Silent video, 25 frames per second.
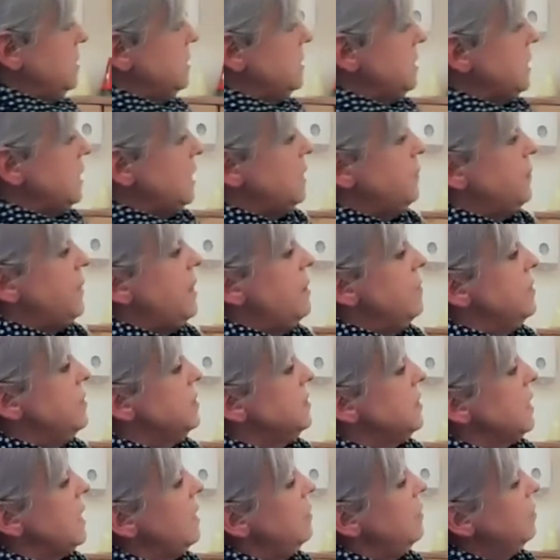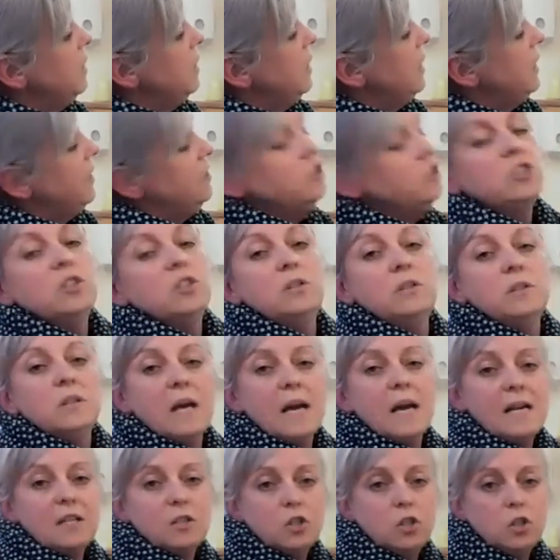to think about this calculation
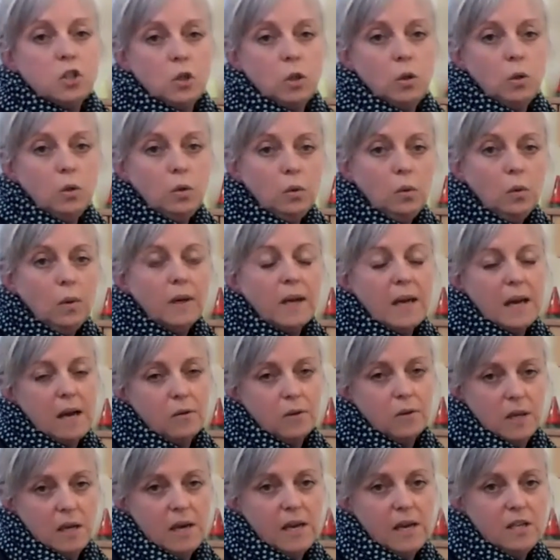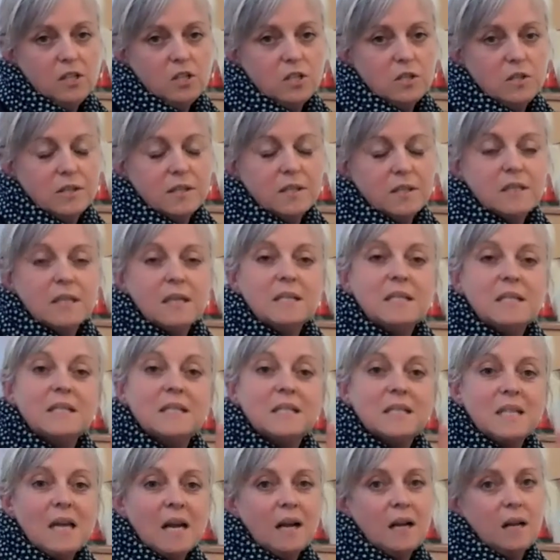as 2 calculations because that's
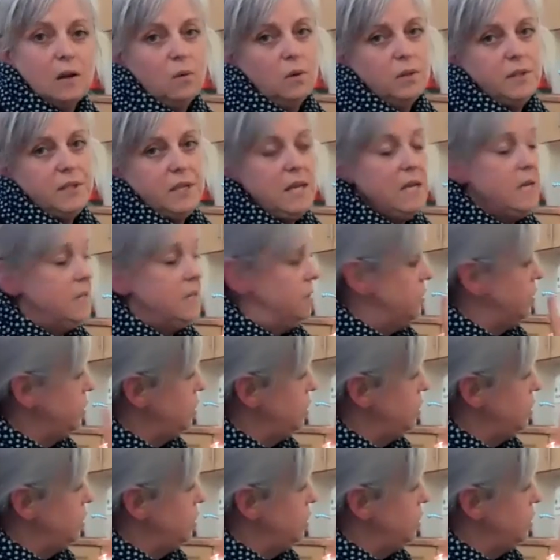exactly what it is,